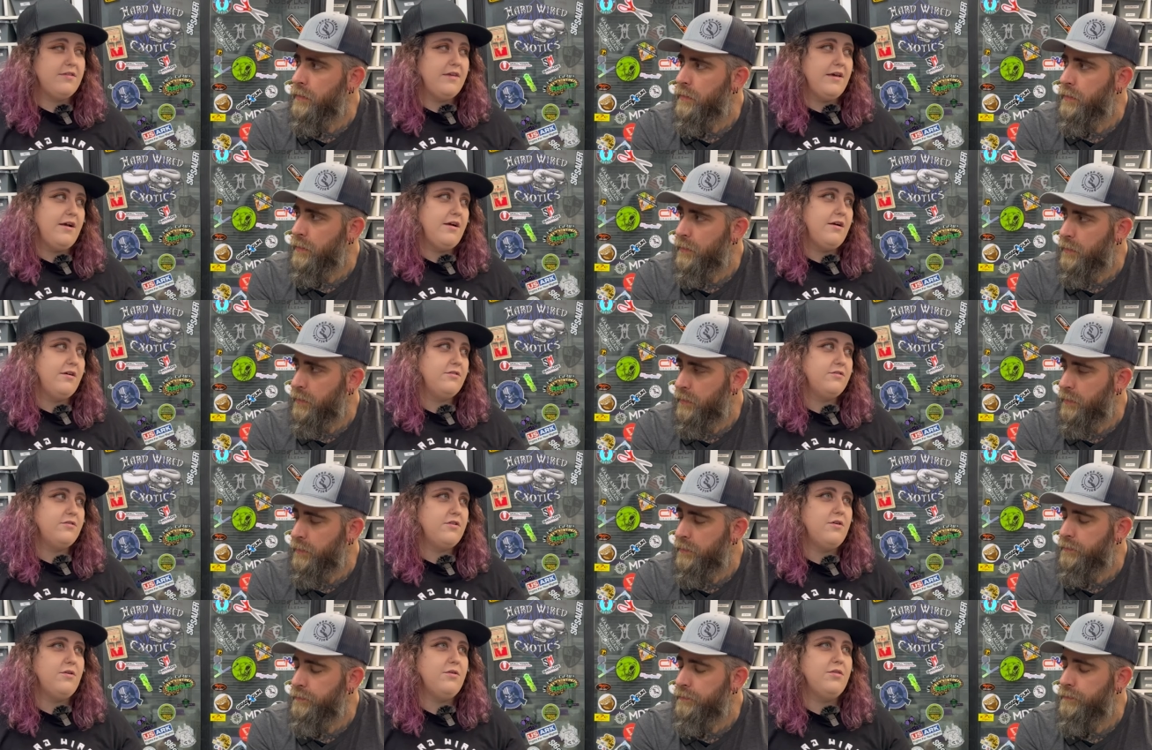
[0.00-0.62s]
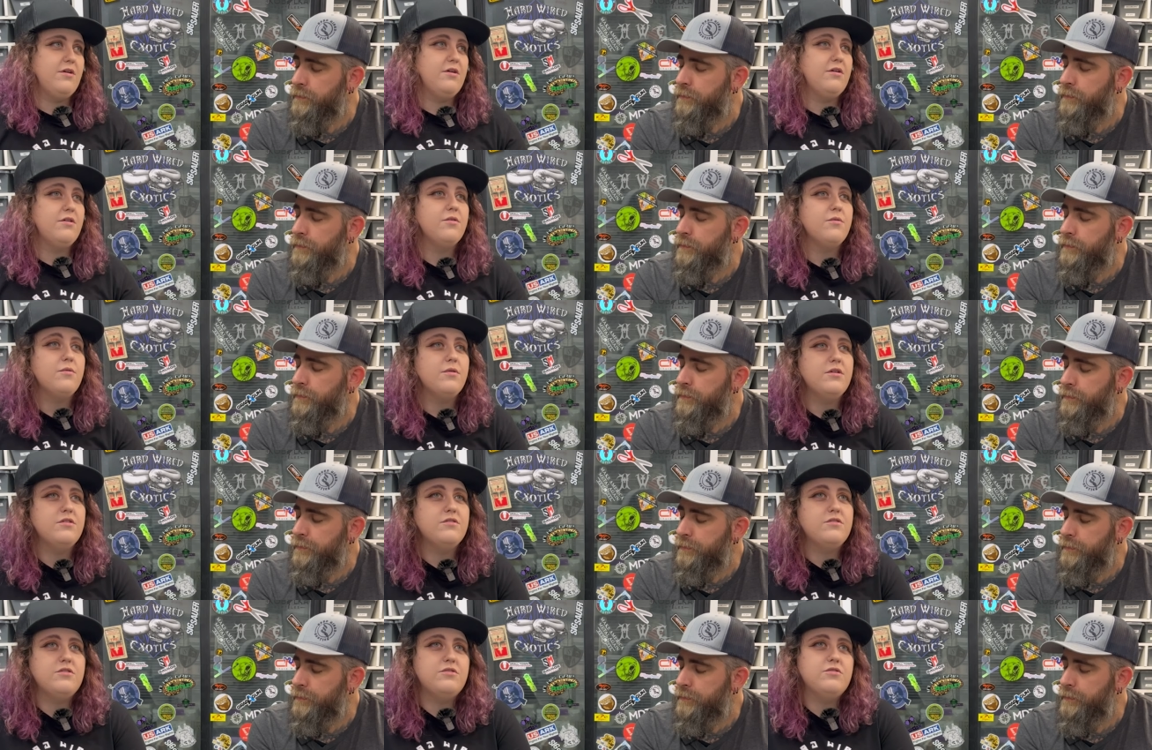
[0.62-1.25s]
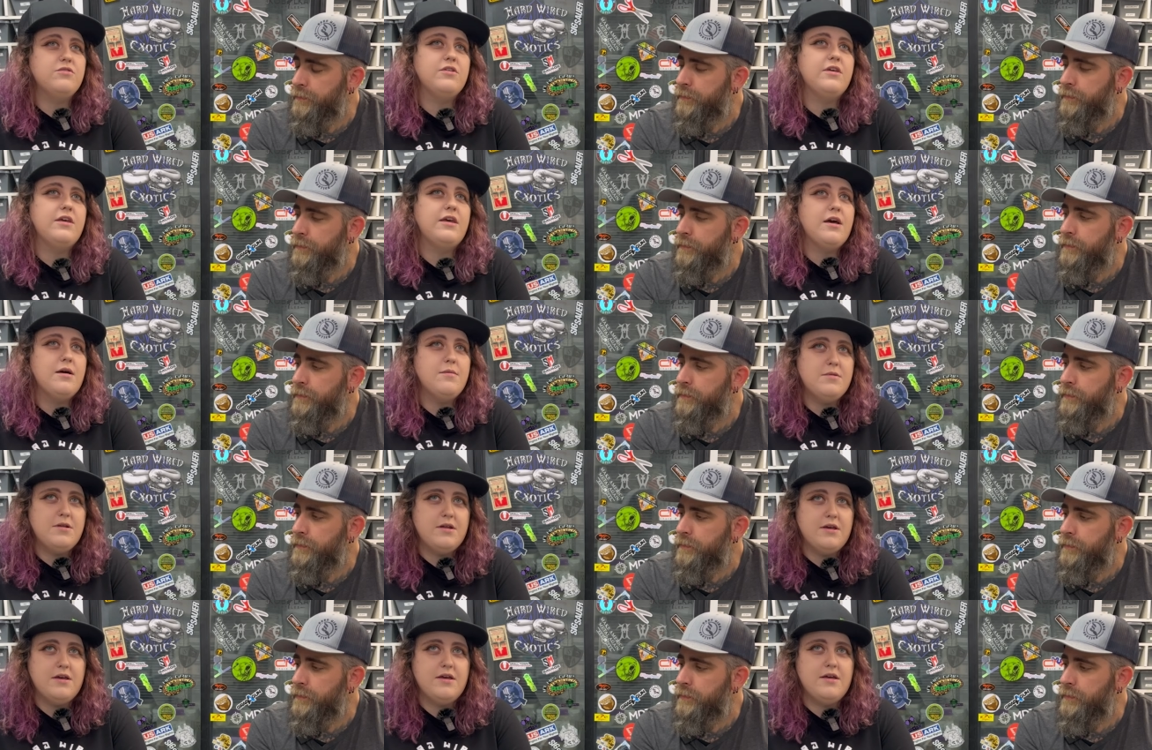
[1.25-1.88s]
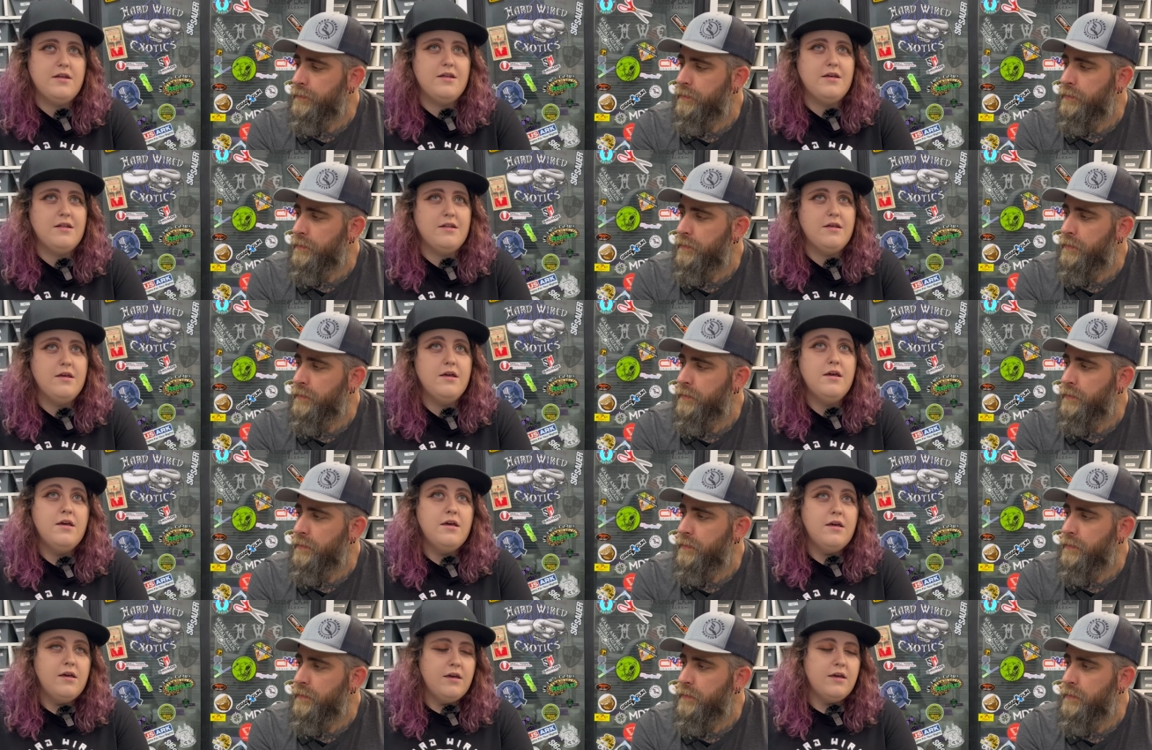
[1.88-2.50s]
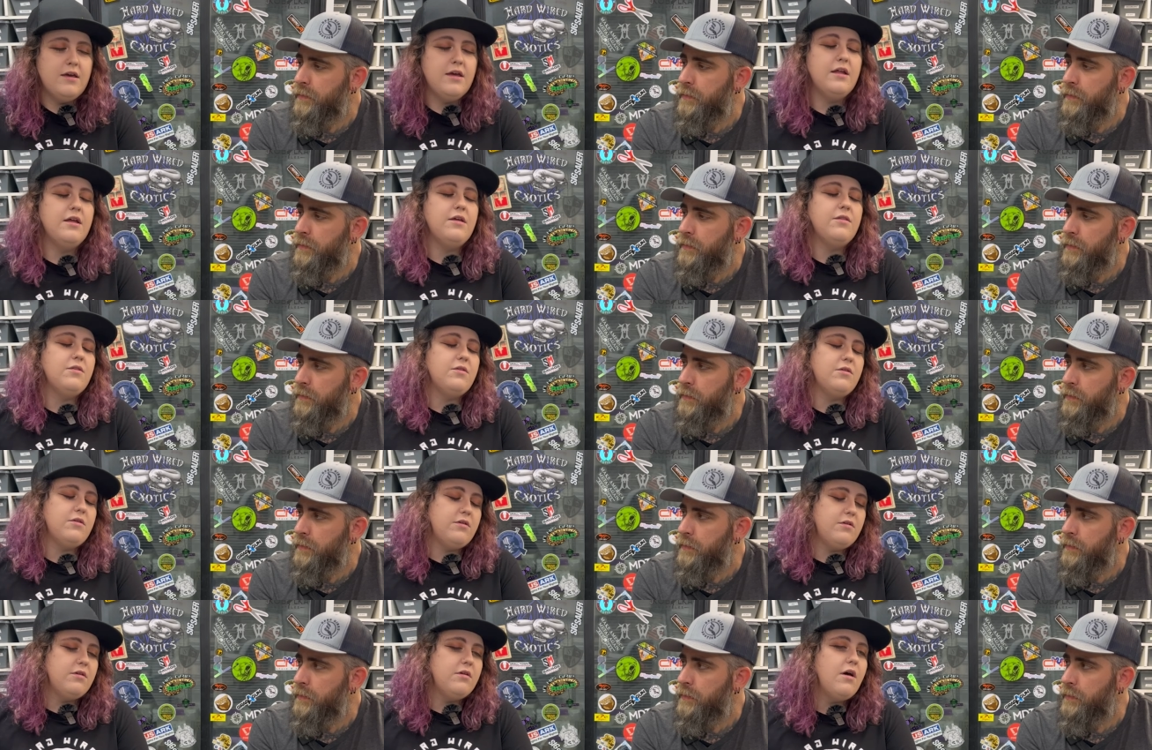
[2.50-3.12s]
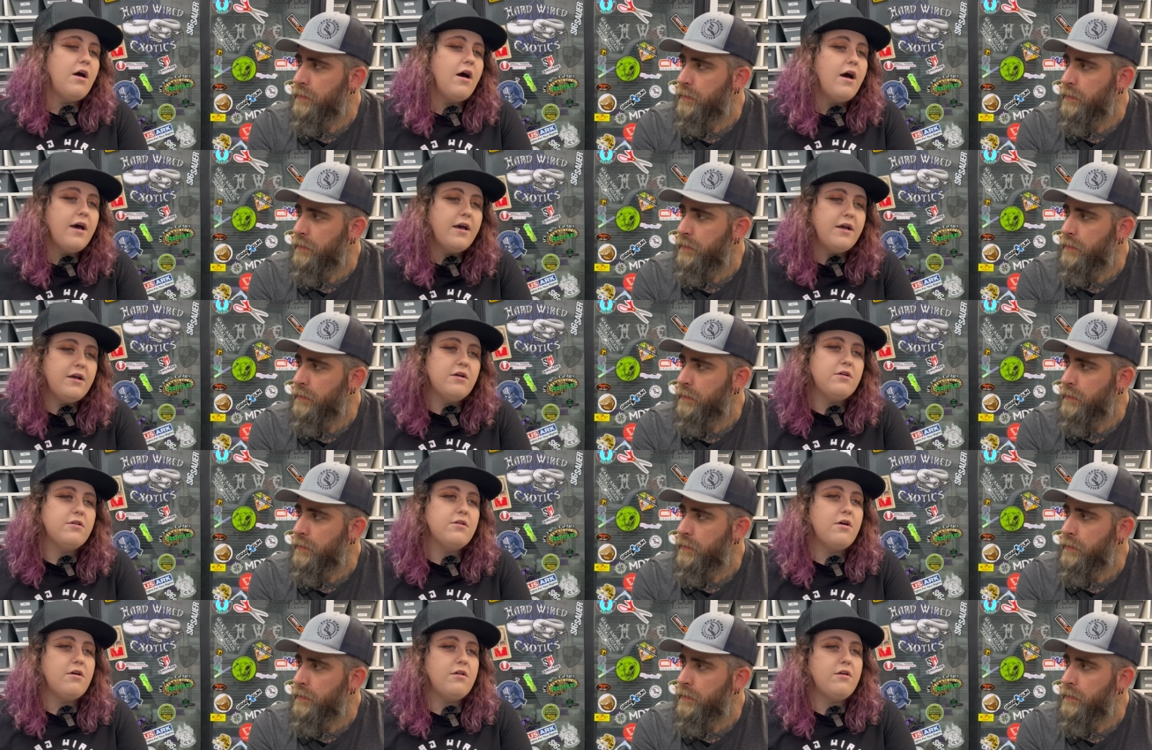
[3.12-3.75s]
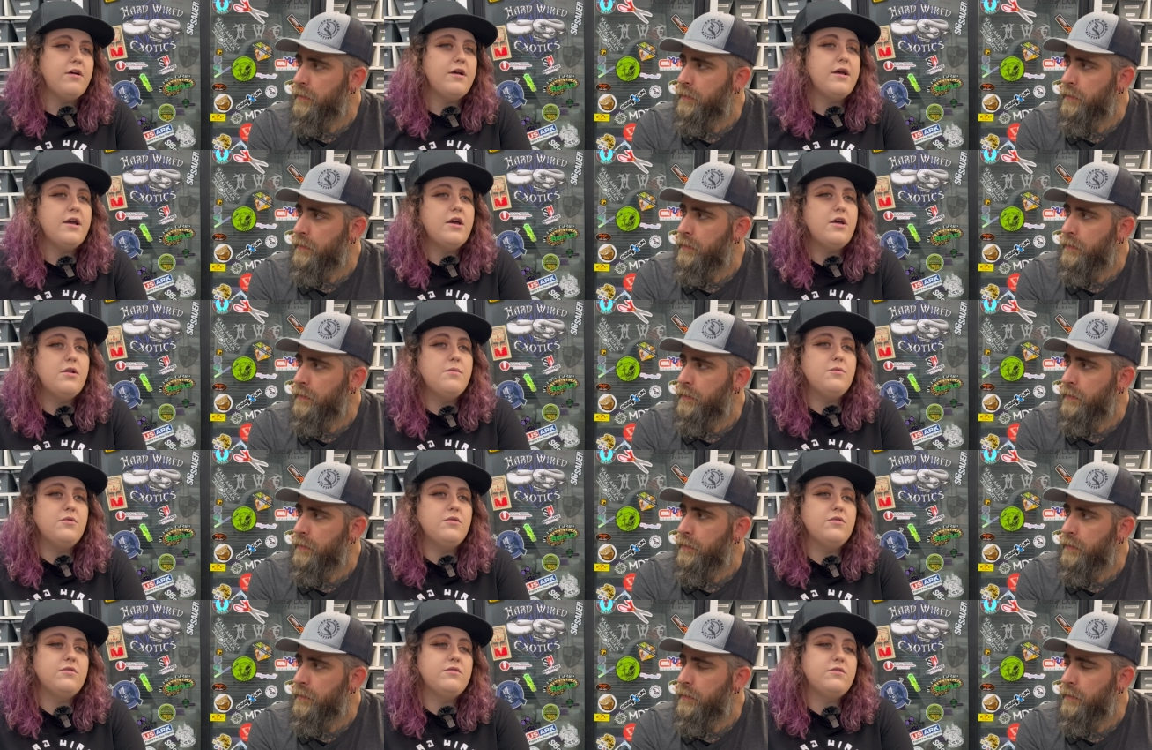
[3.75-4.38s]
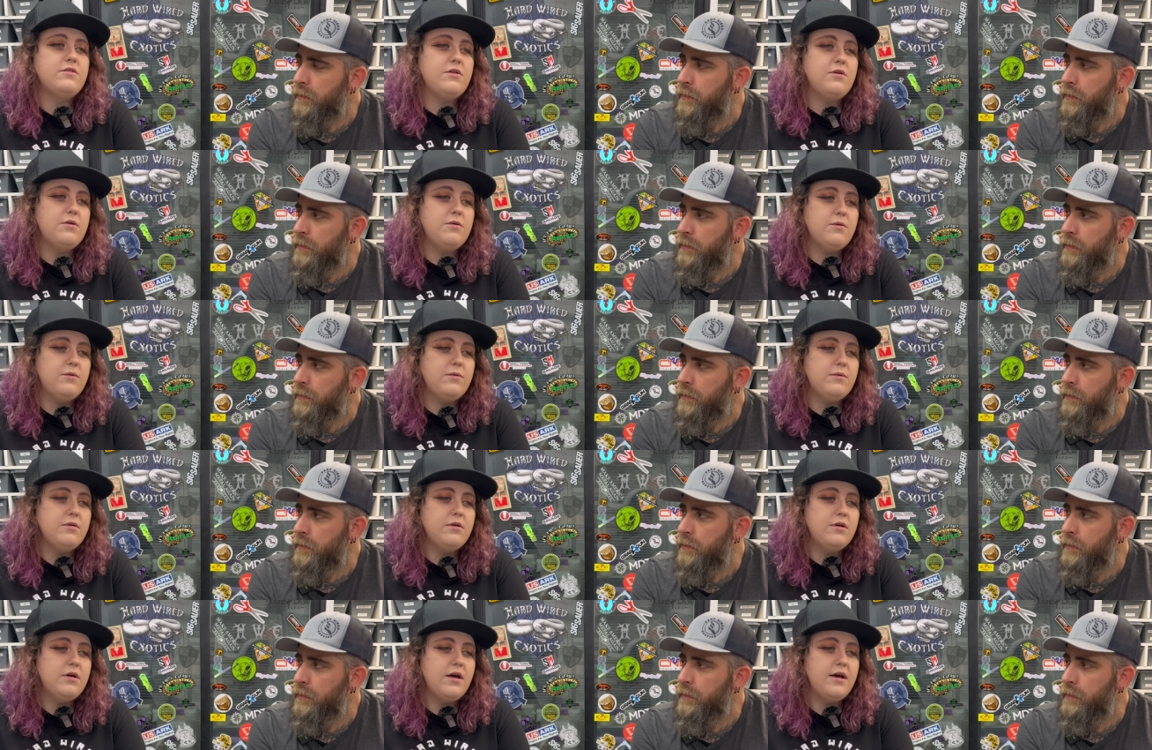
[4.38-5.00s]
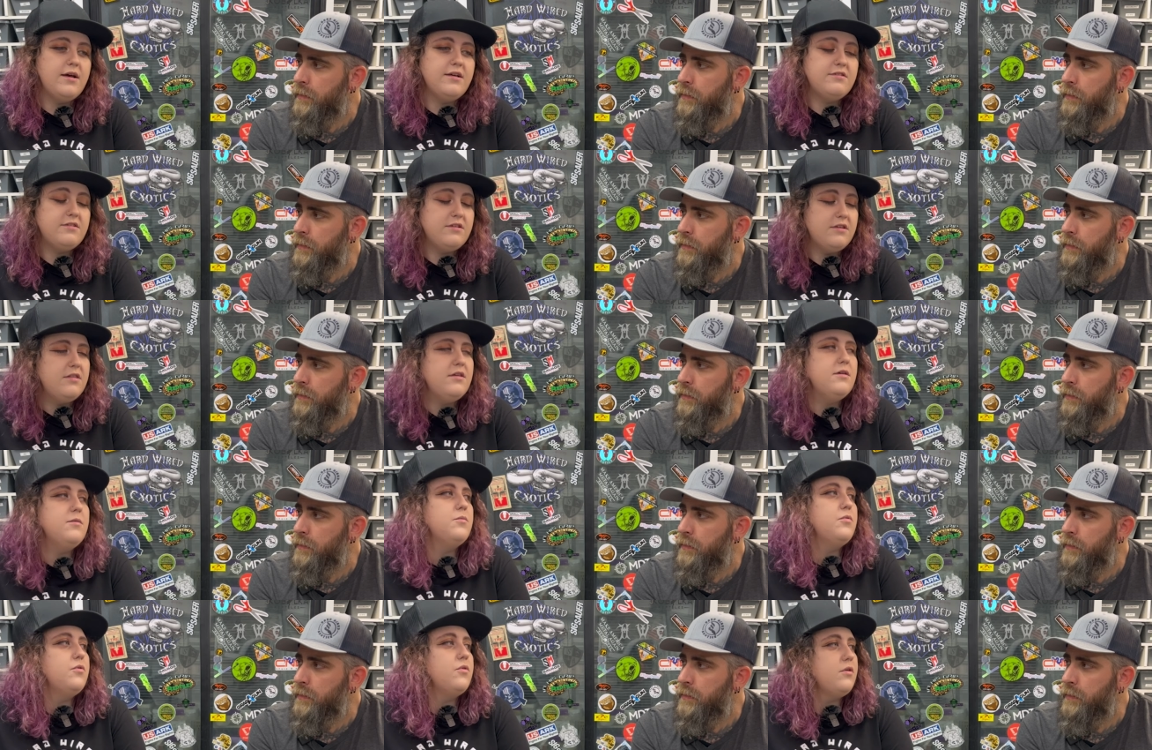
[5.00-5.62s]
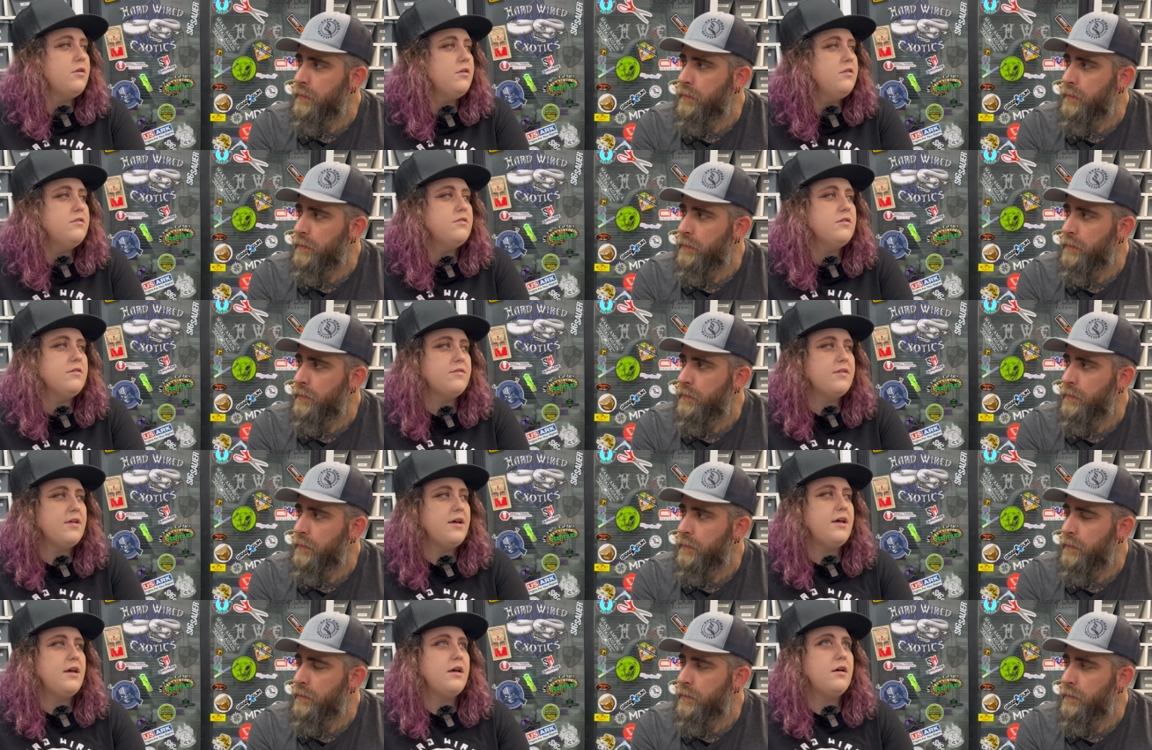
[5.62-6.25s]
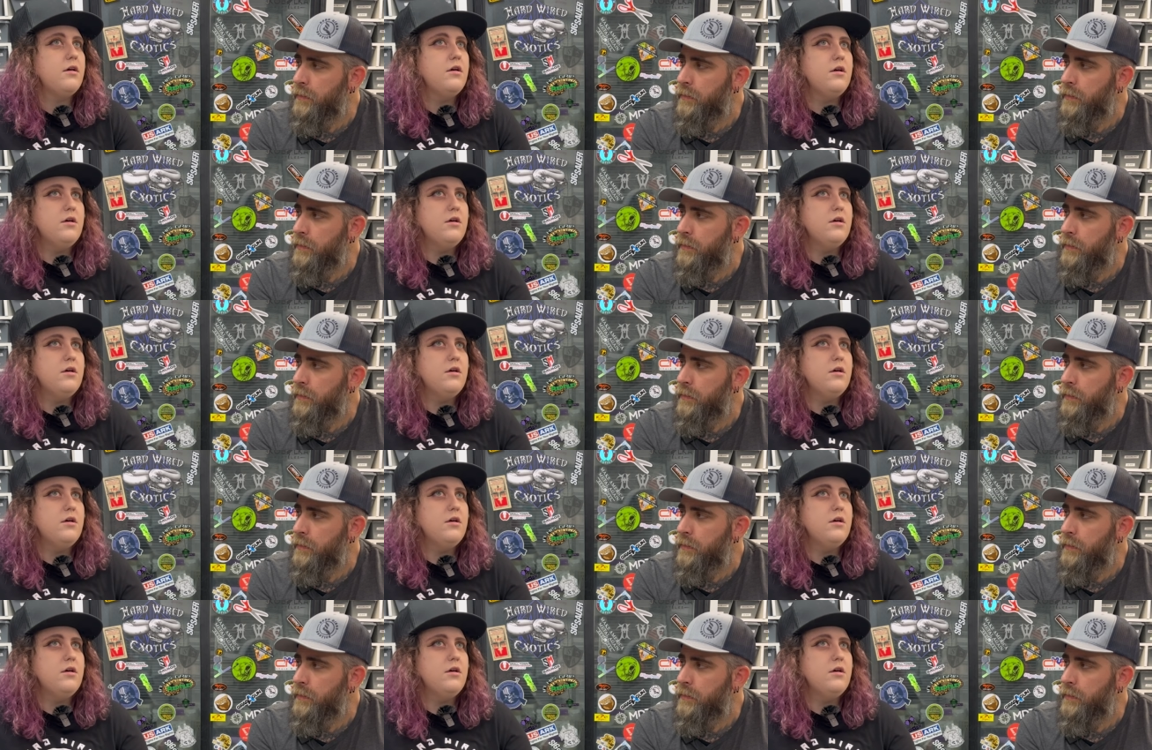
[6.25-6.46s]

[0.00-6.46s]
Speaker 1: there. So they're the ones usually coming in and getting the higher dollar animals. So I see the importance of, like,